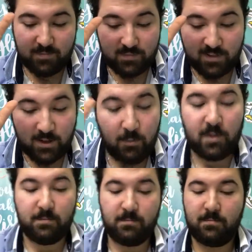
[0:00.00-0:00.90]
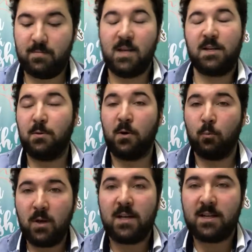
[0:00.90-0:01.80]
Show them that you are
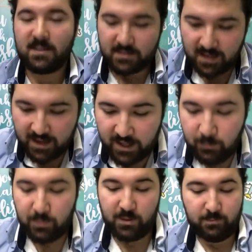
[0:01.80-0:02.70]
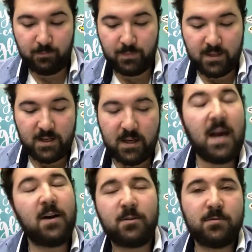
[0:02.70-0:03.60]
willing to help them
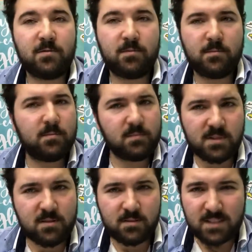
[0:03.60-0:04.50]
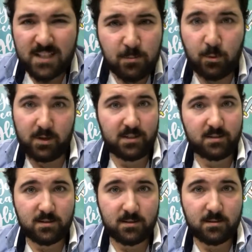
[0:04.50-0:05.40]
out of sticky
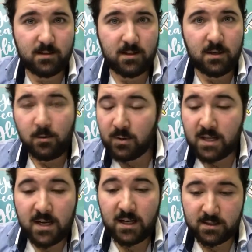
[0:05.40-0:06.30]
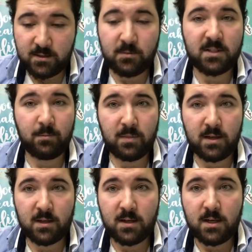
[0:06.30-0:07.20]
points. When they can't do
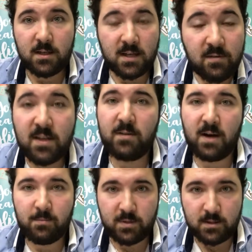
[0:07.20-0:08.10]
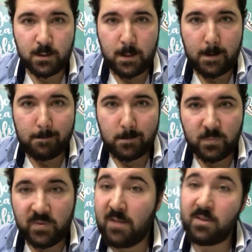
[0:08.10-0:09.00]
something, never give up.
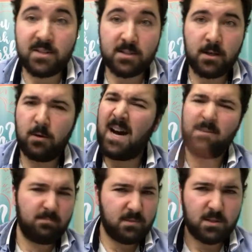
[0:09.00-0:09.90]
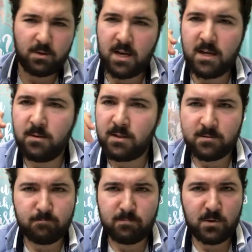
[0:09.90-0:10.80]
Never just go, it's okay, you
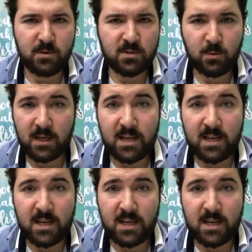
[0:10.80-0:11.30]
can do this one